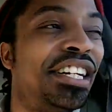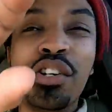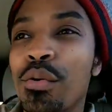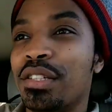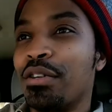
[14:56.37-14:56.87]
nothing to
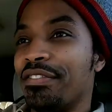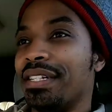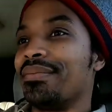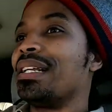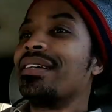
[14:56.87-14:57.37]
do with
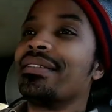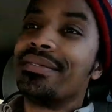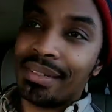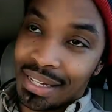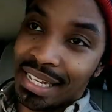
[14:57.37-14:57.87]
thrifting.
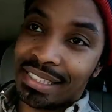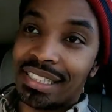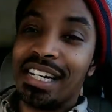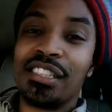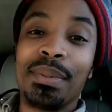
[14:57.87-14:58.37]
I guess
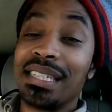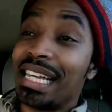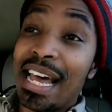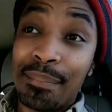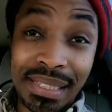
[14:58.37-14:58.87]
it does because
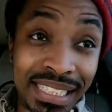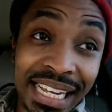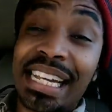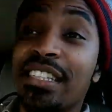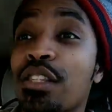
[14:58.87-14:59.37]
it happened
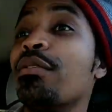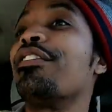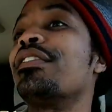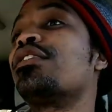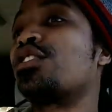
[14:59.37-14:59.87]
in the
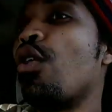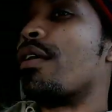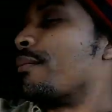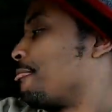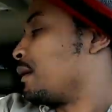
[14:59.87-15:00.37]
thrift
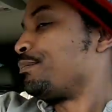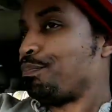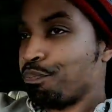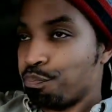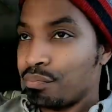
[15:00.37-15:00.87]
store.
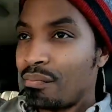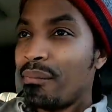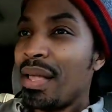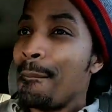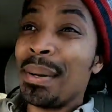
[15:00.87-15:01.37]

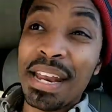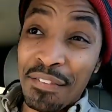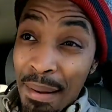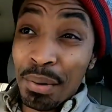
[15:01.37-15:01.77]
But if